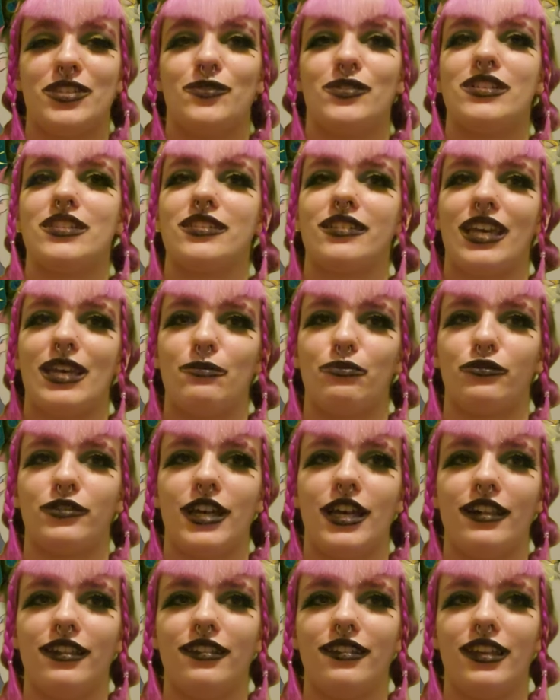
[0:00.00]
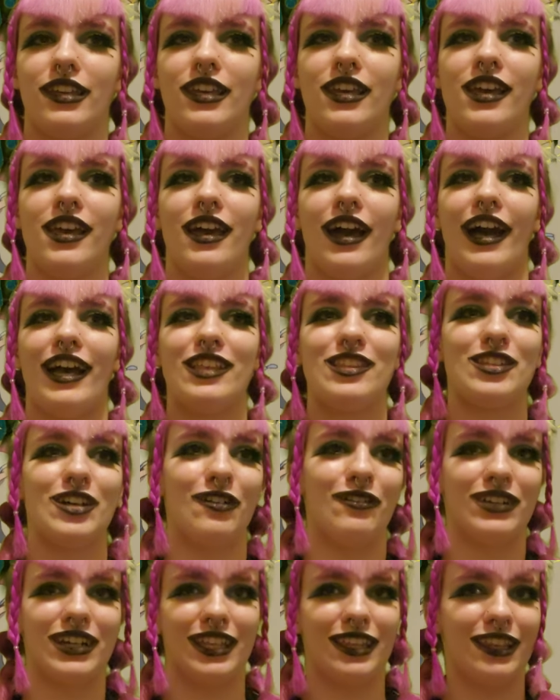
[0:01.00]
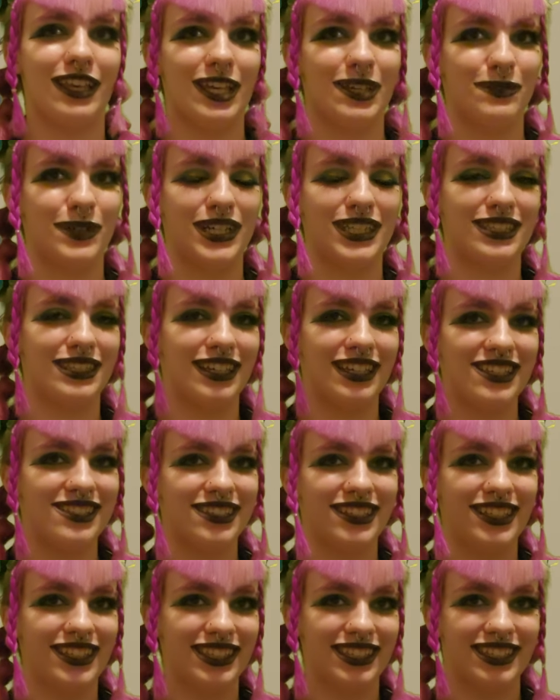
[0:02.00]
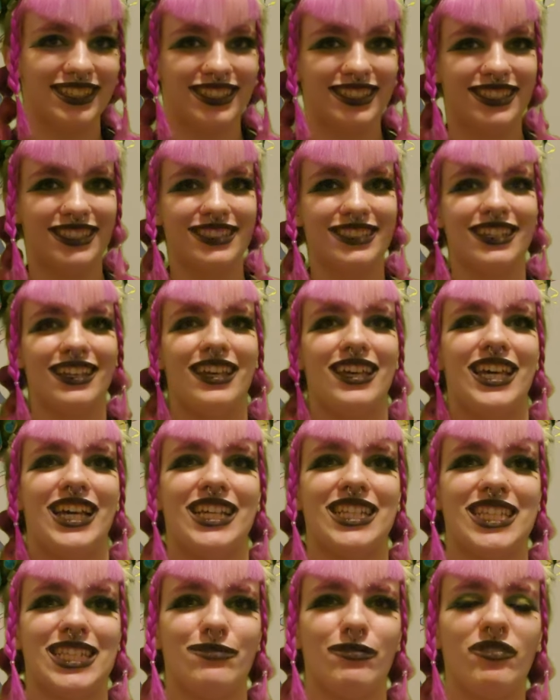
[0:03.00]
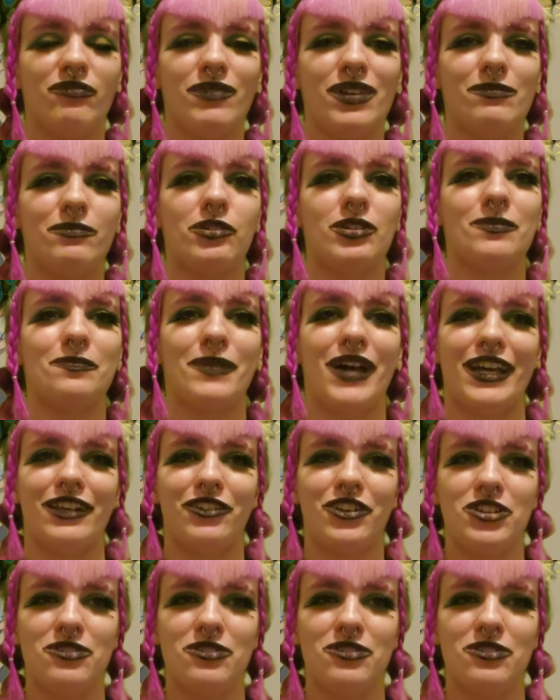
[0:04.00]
to escape reality. I don't want to think about things like this. Some of my more minor